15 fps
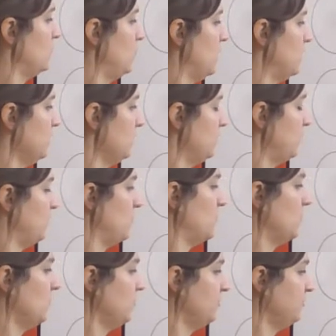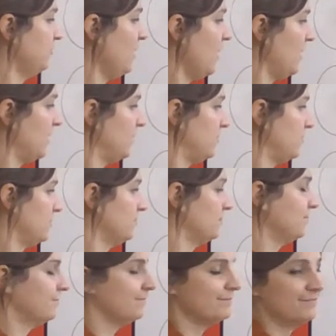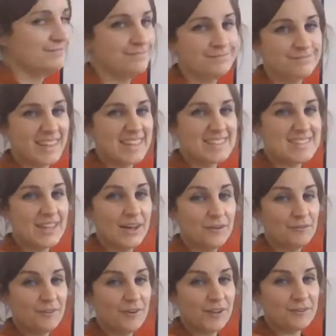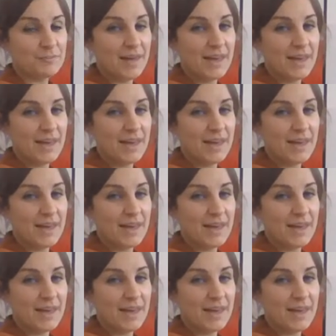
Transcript: 3, 4, 5. Is that a right